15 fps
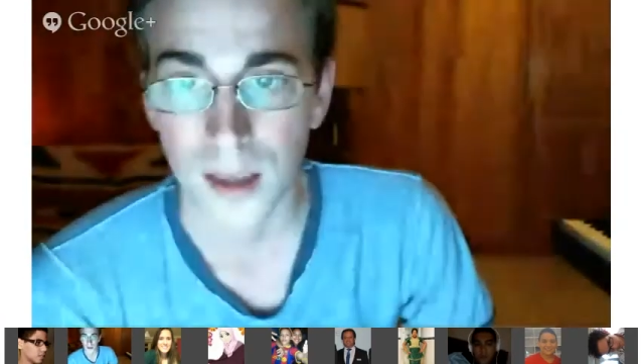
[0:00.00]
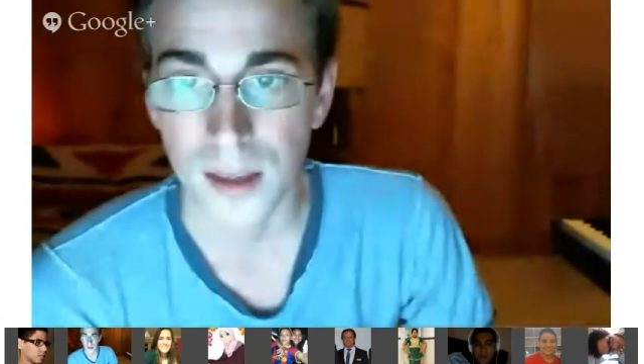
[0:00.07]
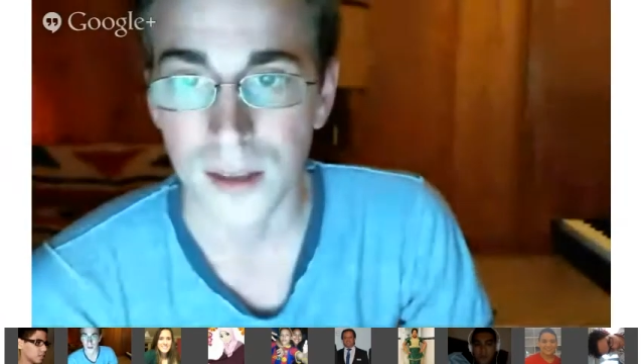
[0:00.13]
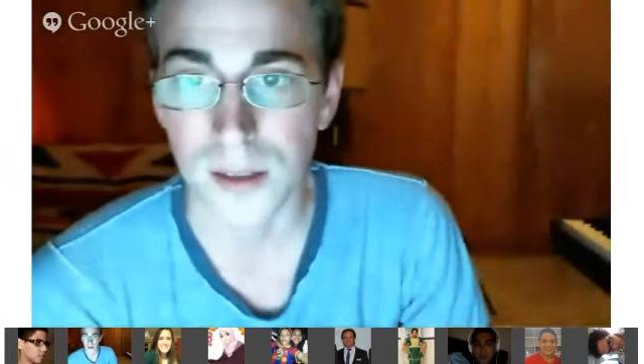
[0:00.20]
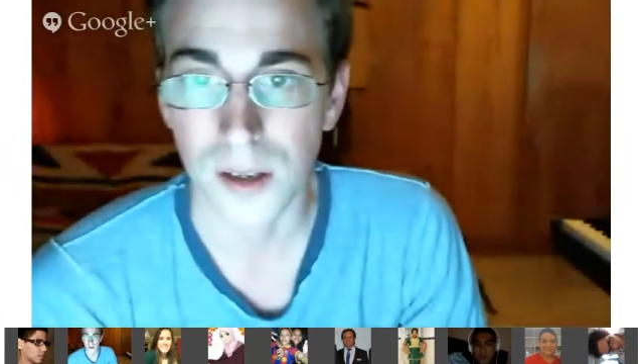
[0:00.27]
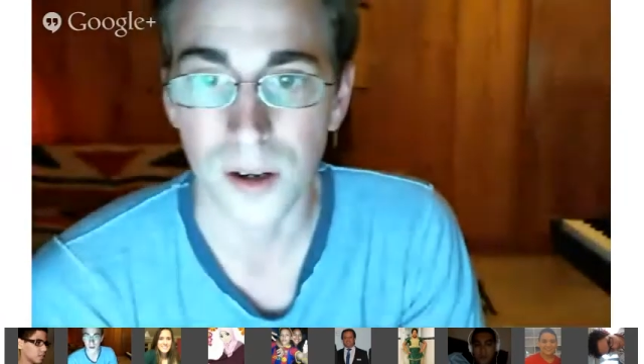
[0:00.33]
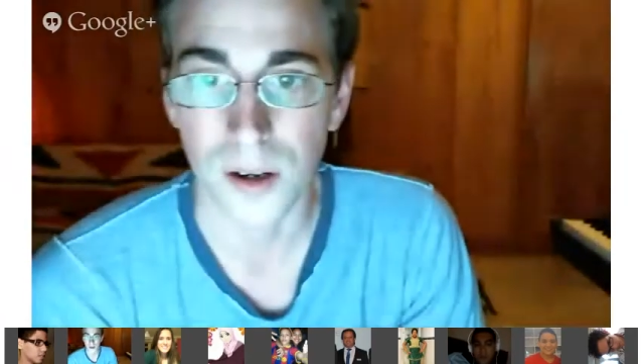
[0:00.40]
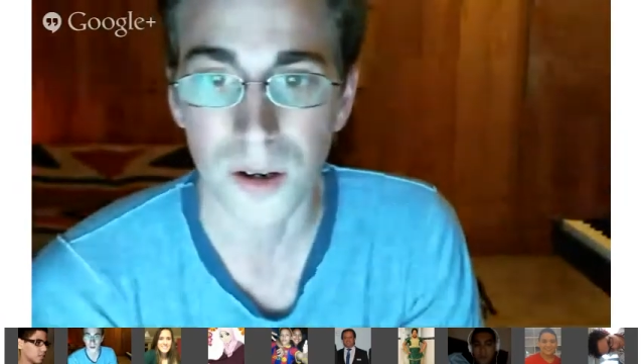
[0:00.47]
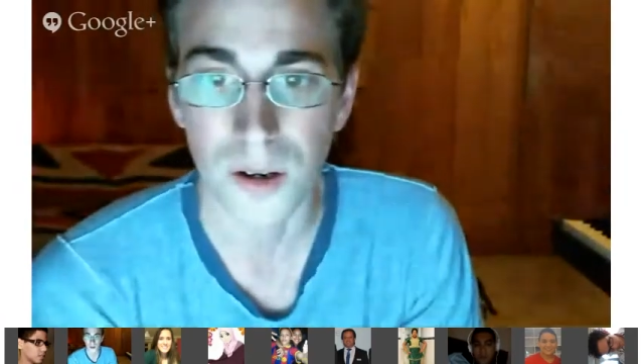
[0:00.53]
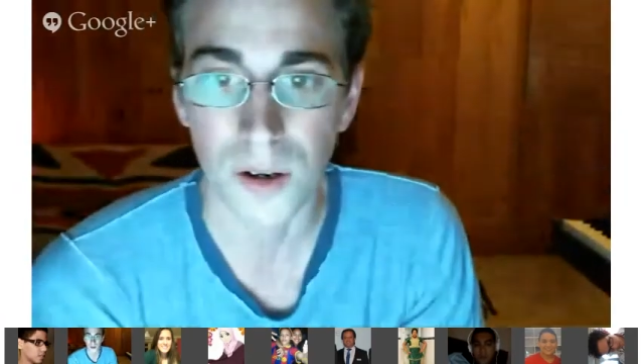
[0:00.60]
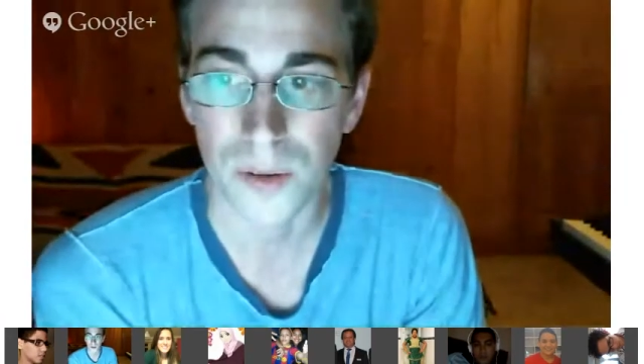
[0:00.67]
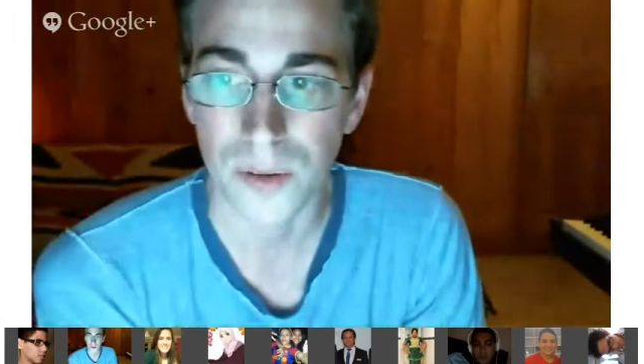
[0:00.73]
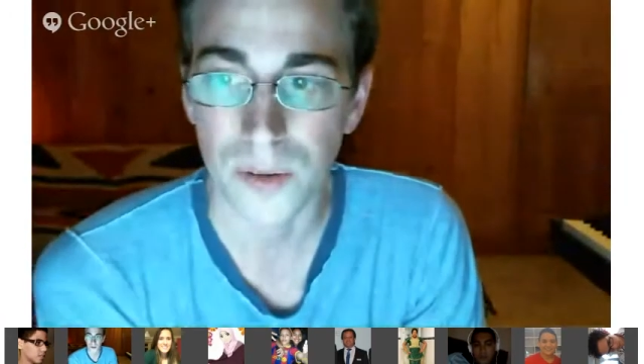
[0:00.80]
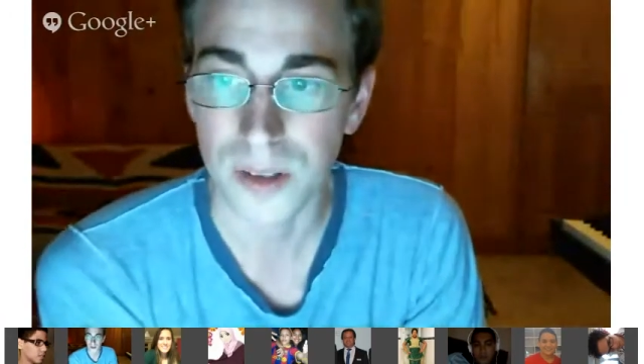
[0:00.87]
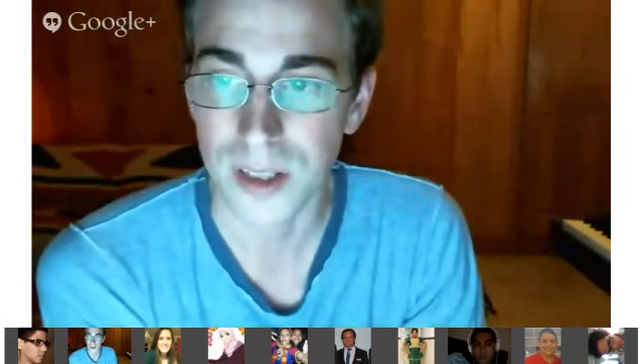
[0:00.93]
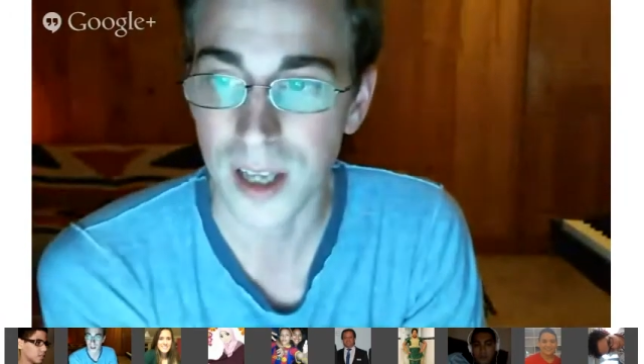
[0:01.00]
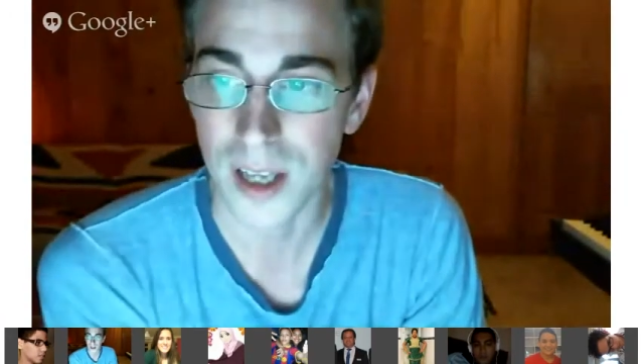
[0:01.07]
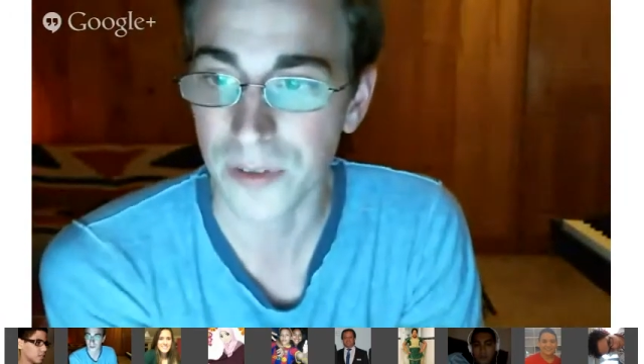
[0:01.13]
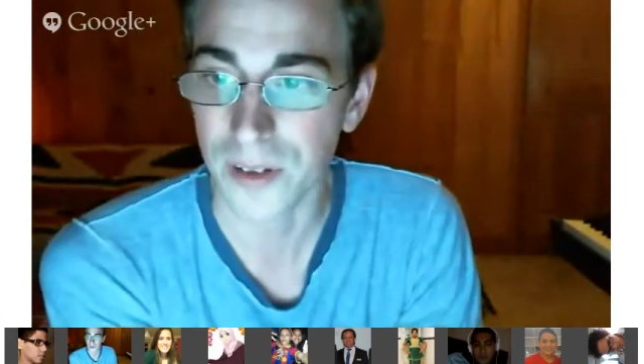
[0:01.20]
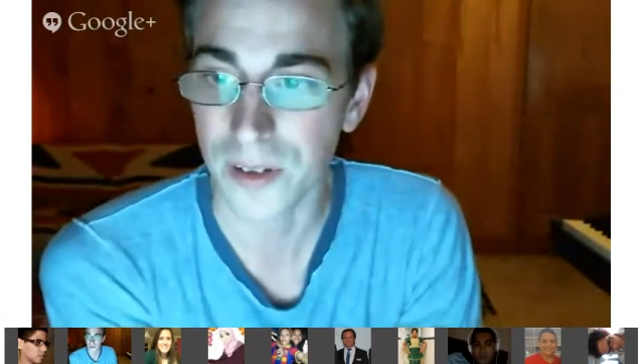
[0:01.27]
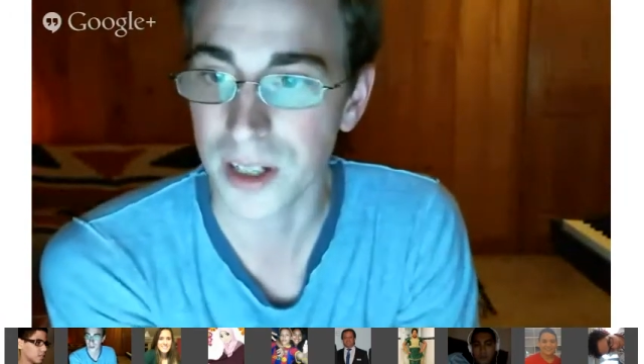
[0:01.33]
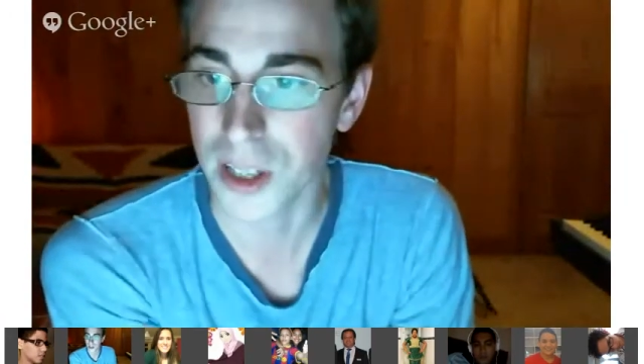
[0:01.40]
So
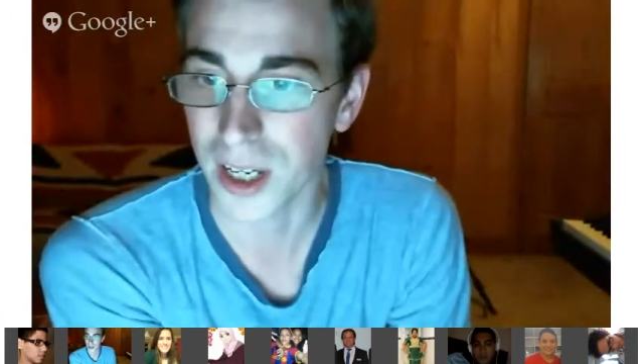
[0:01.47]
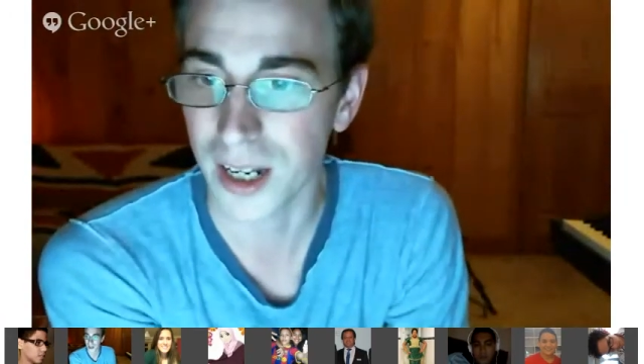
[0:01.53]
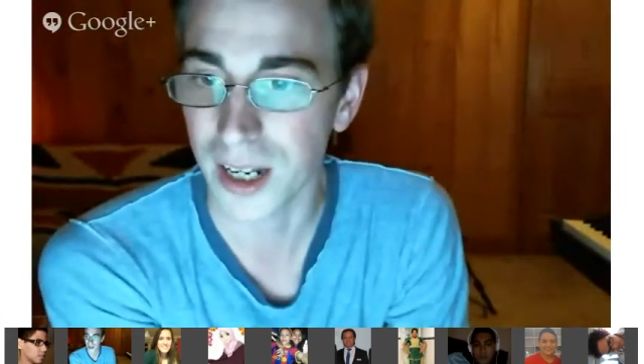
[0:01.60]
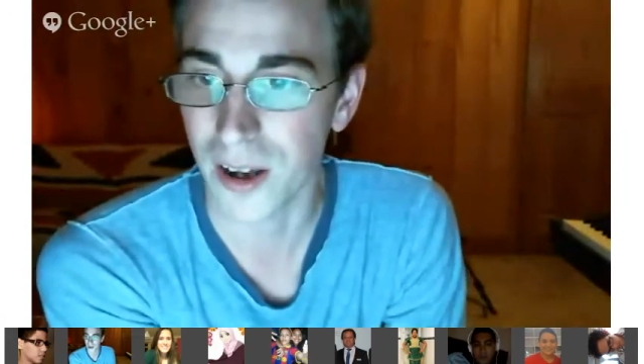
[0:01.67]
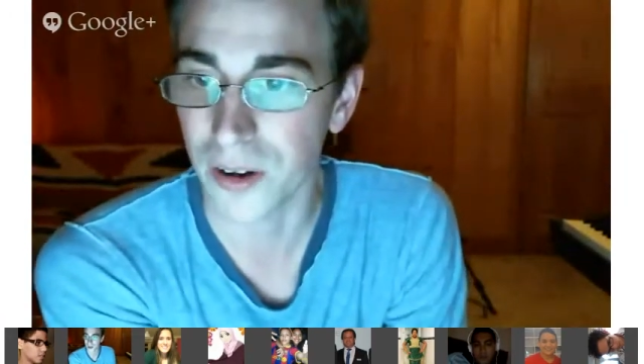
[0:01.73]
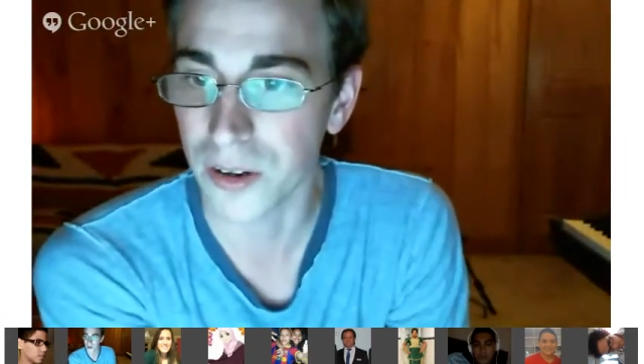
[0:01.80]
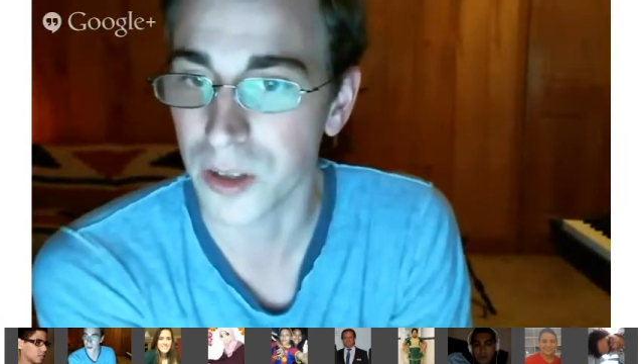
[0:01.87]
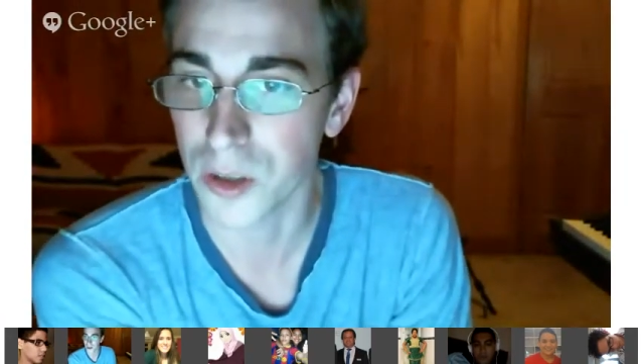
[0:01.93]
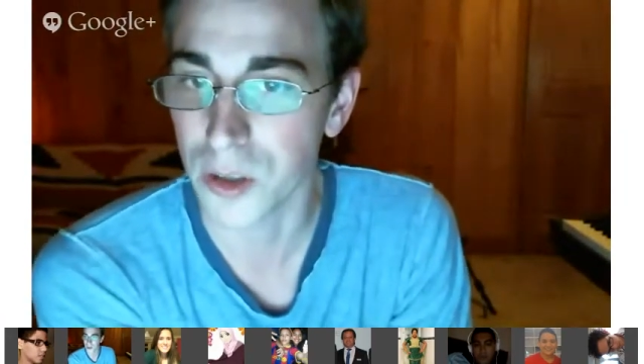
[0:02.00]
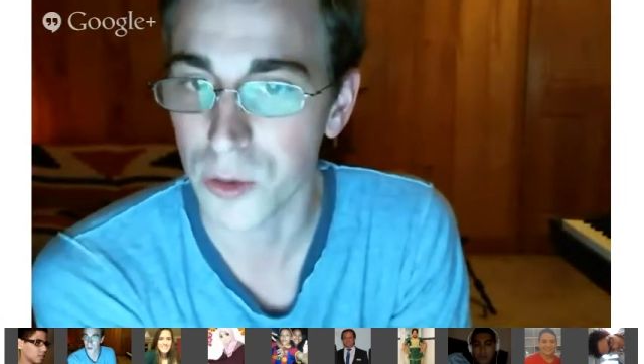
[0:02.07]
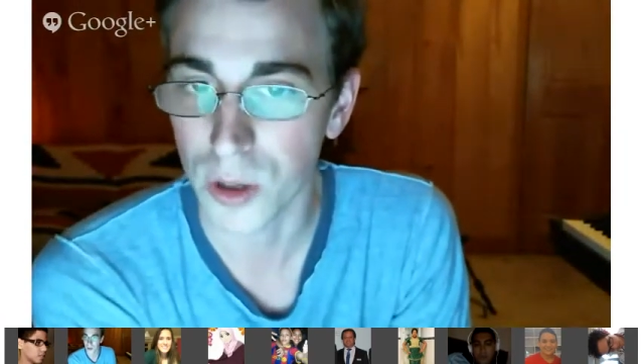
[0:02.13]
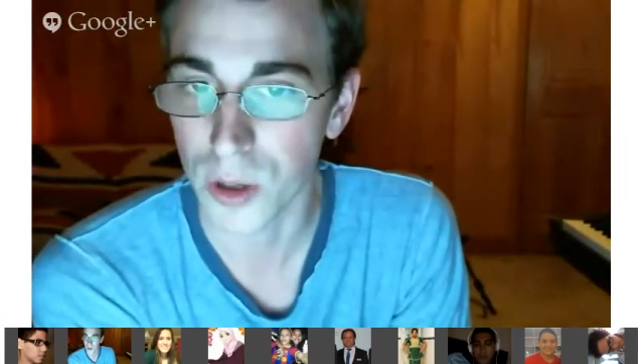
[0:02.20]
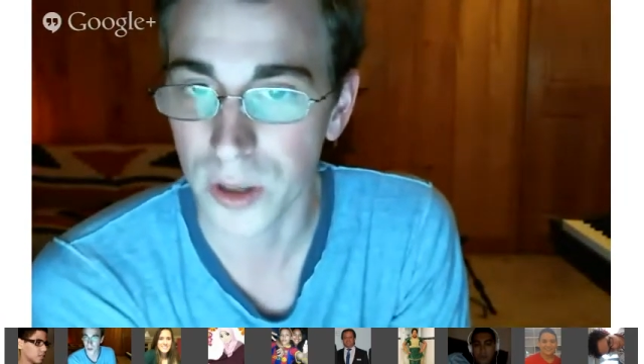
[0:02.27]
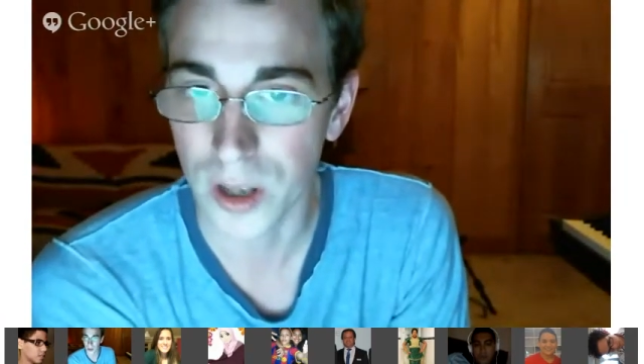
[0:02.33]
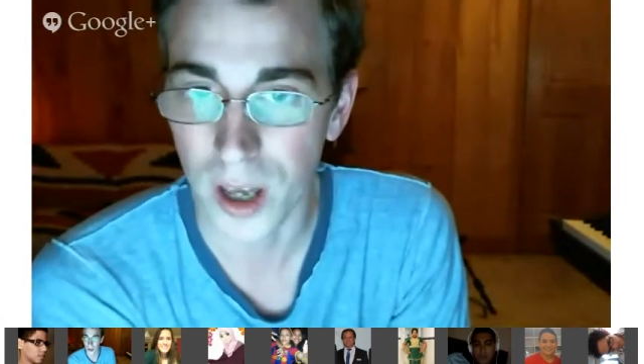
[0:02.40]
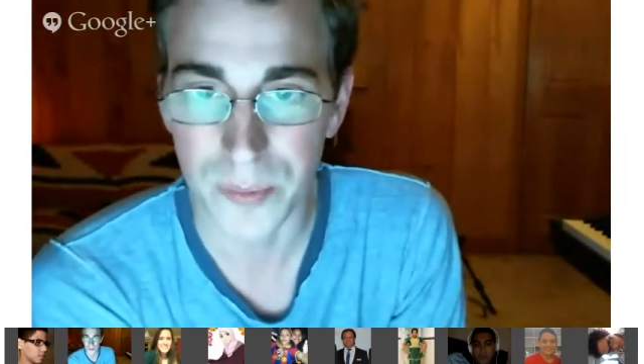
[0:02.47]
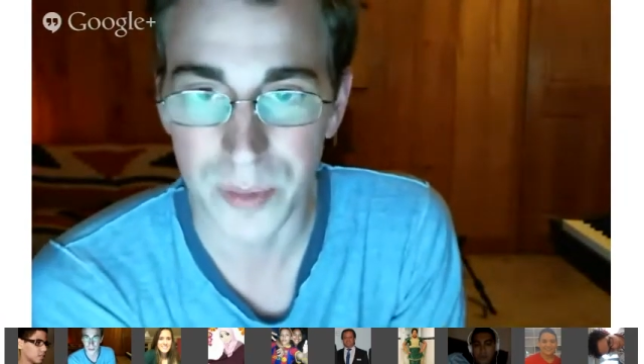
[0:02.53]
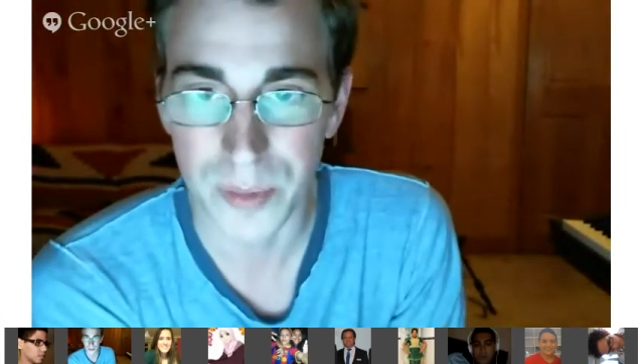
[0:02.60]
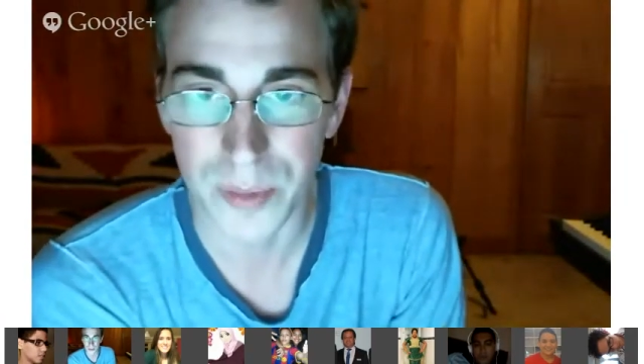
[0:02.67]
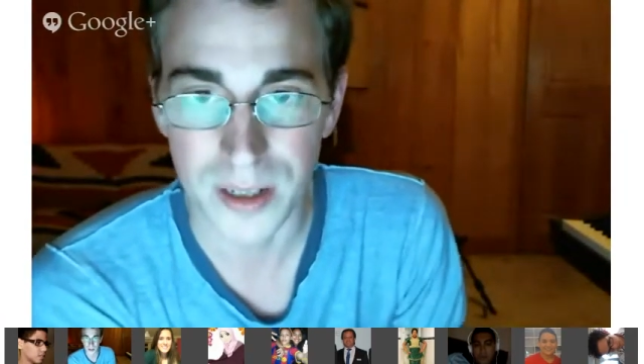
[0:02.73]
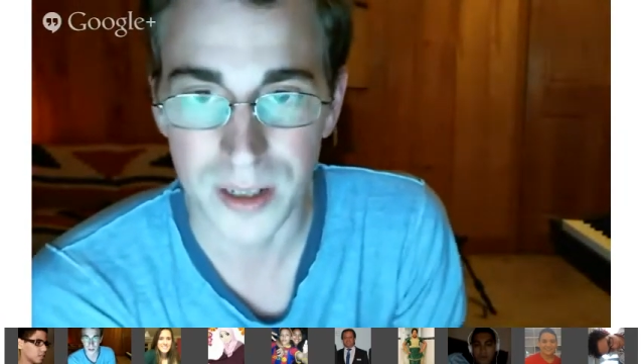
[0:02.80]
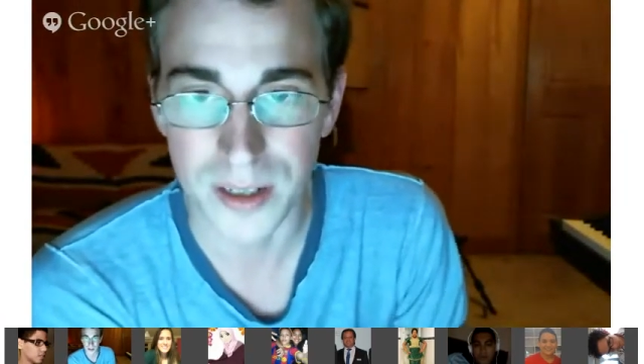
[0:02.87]
definitely check it out. You will not
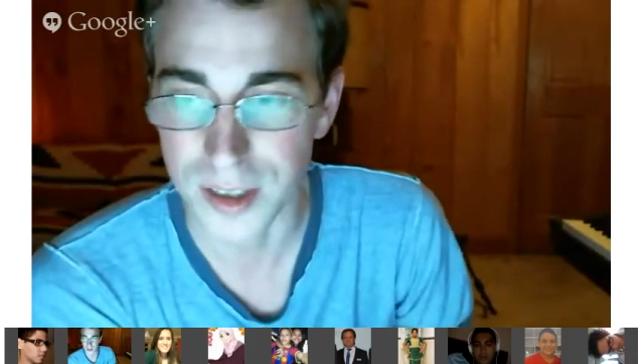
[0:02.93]
be